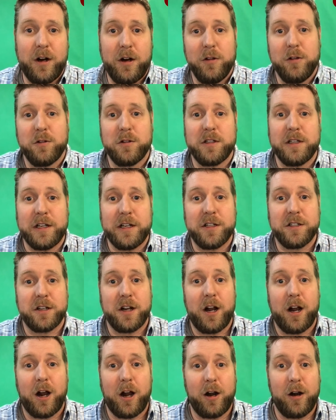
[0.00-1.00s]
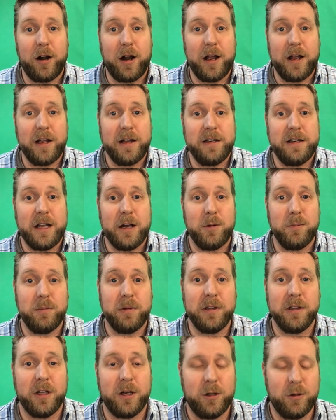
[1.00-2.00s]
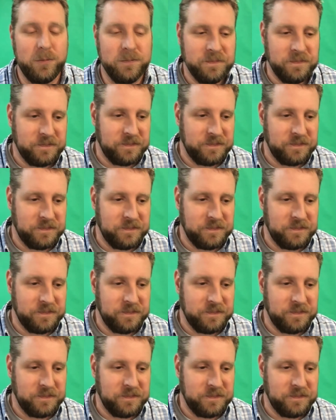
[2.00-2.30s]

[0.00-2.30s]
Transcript: All those links are down below.